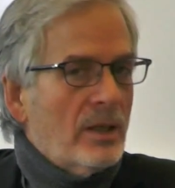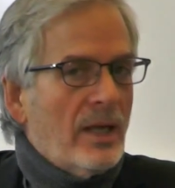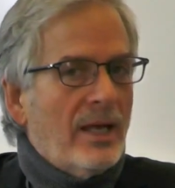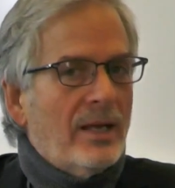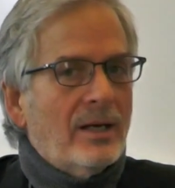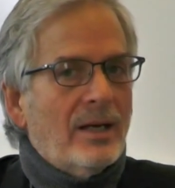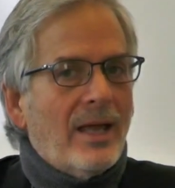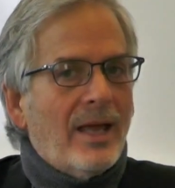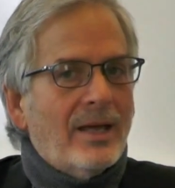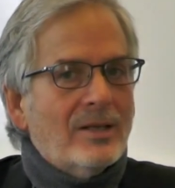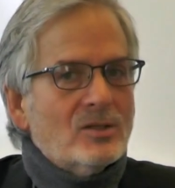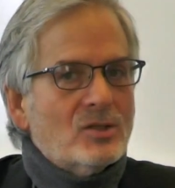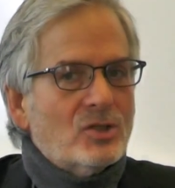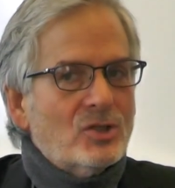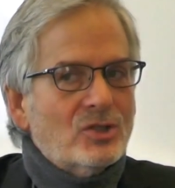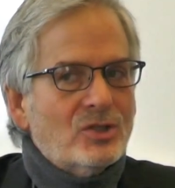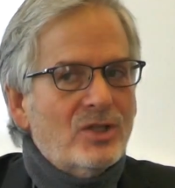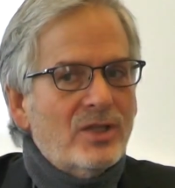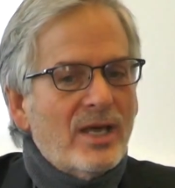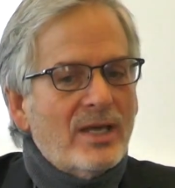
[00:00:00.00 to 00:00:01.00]
and
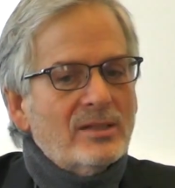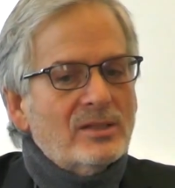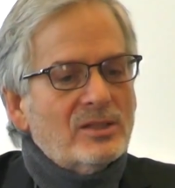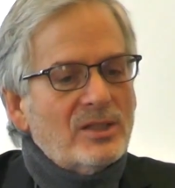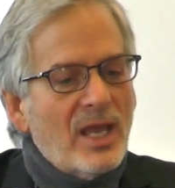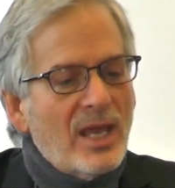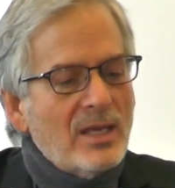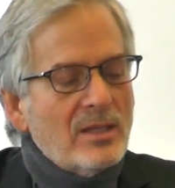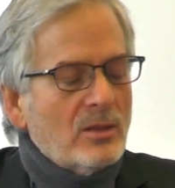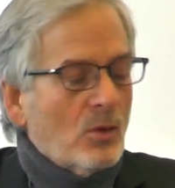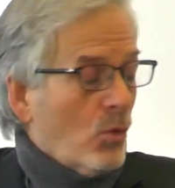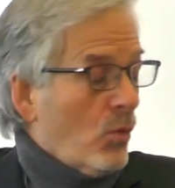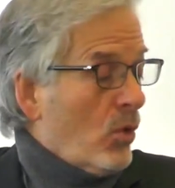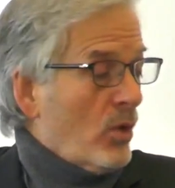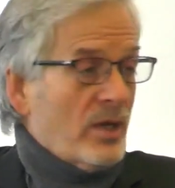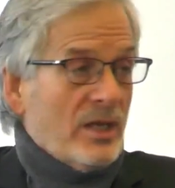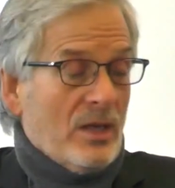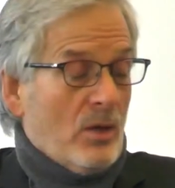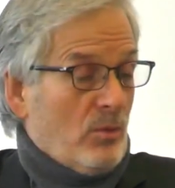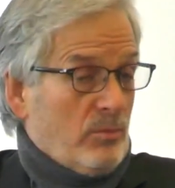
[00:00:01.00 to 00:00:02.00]
to then take
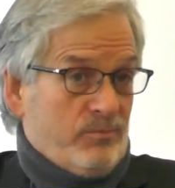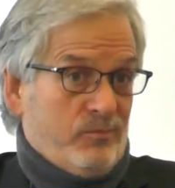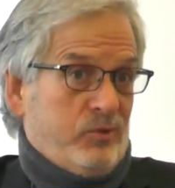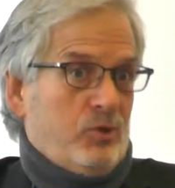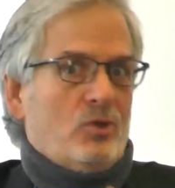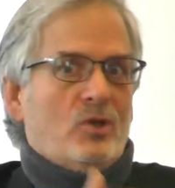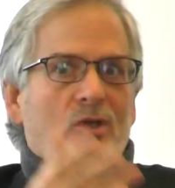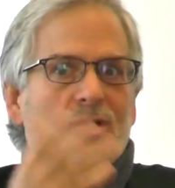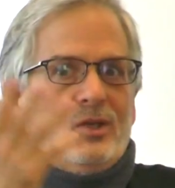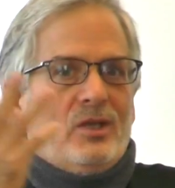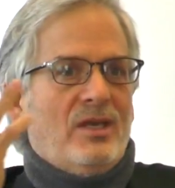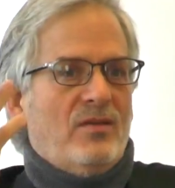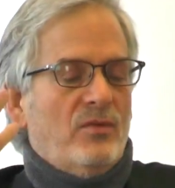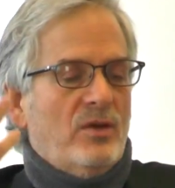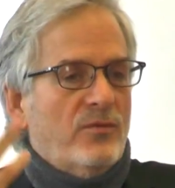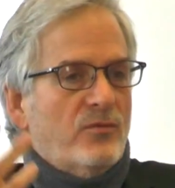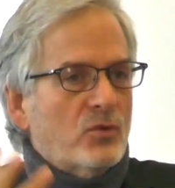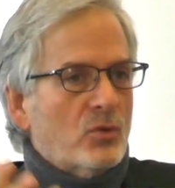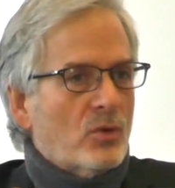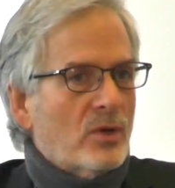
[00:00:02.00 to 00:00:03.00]
or look,
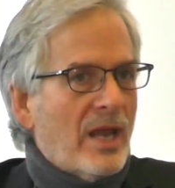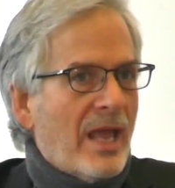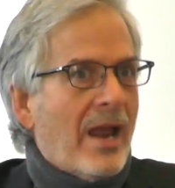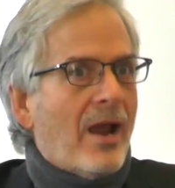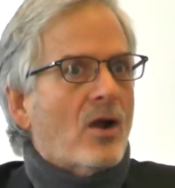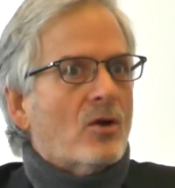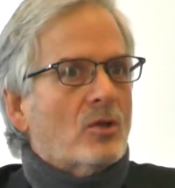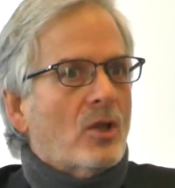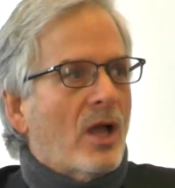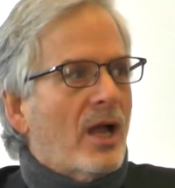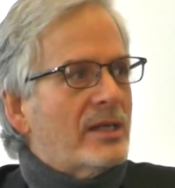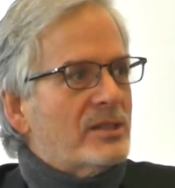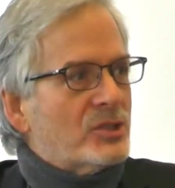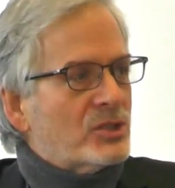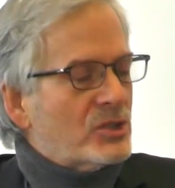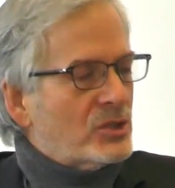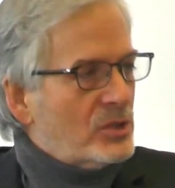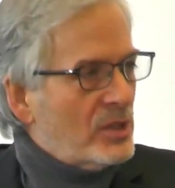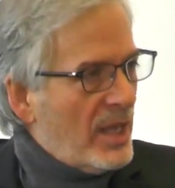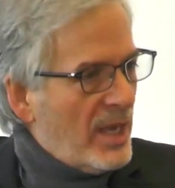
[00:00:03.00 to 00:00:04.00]
even if you're an airline,
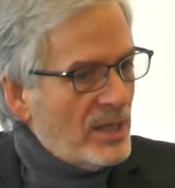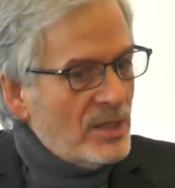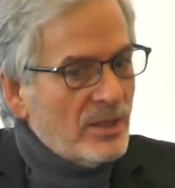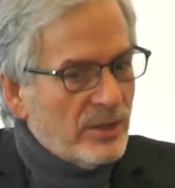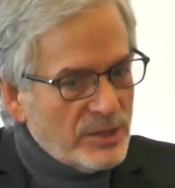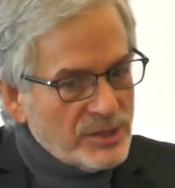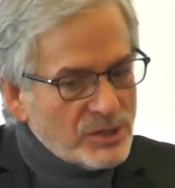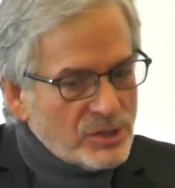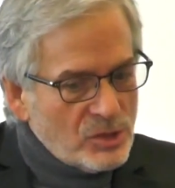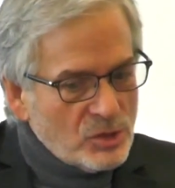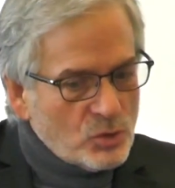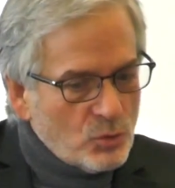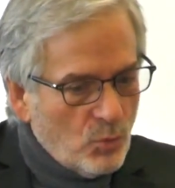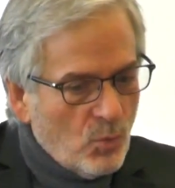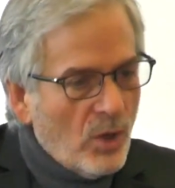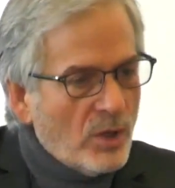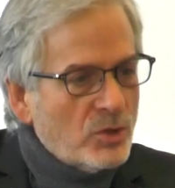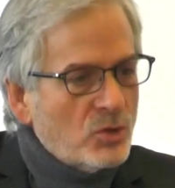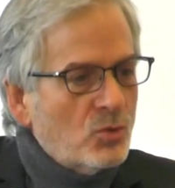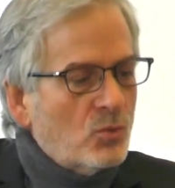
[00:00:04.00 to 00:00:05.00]
they listen to
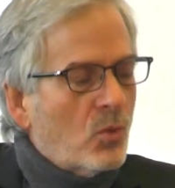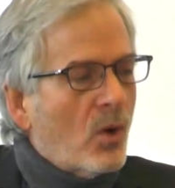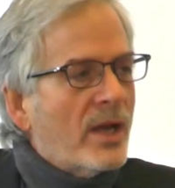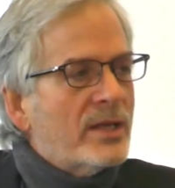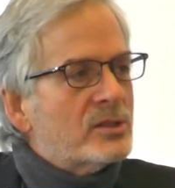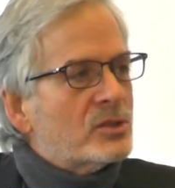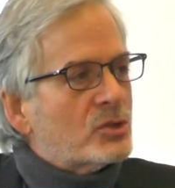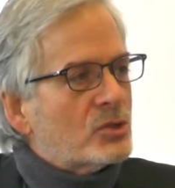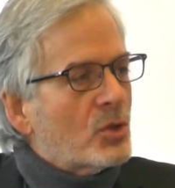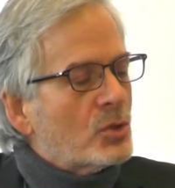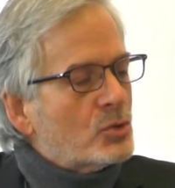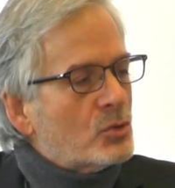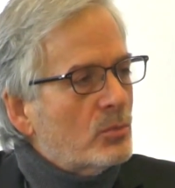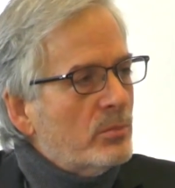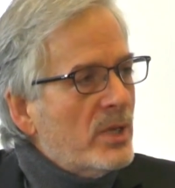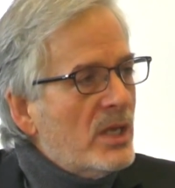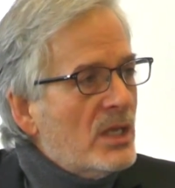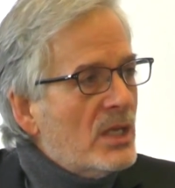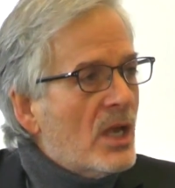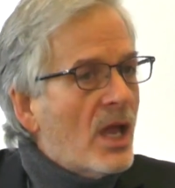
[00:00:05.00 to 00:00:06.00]
what you write in
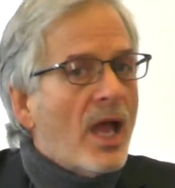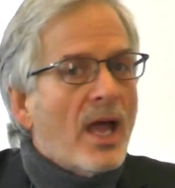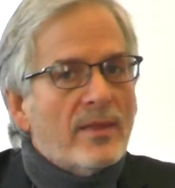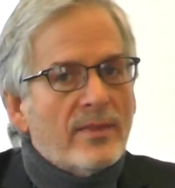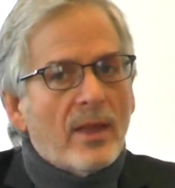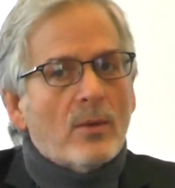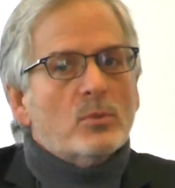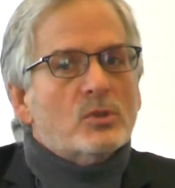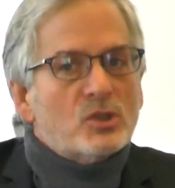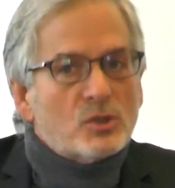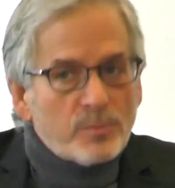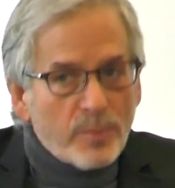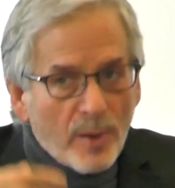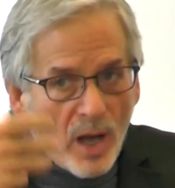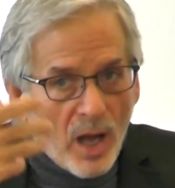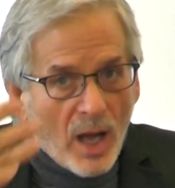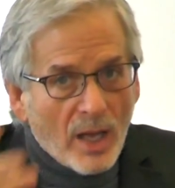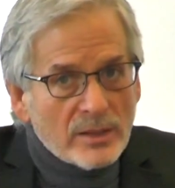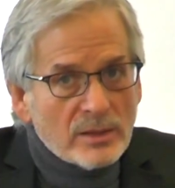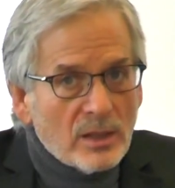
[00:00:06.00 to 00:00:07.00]
social media and they
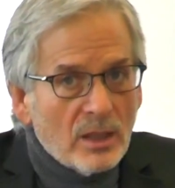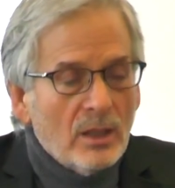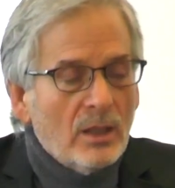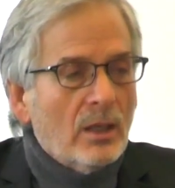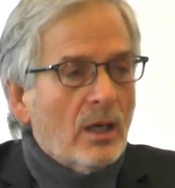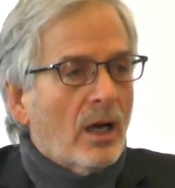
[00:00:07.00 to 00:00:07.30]
respond.